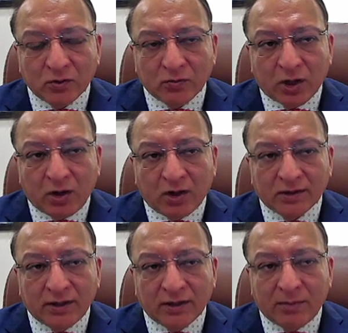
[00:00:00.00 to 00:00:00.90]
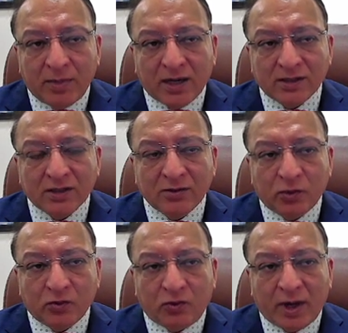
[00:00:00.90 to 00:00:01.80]
because there the margin
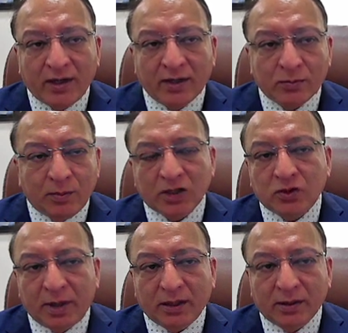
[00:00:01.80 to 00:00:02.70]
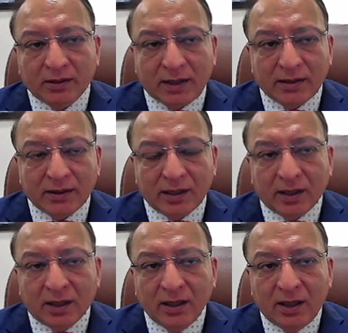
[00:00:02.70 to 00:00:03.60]
profile is much better than the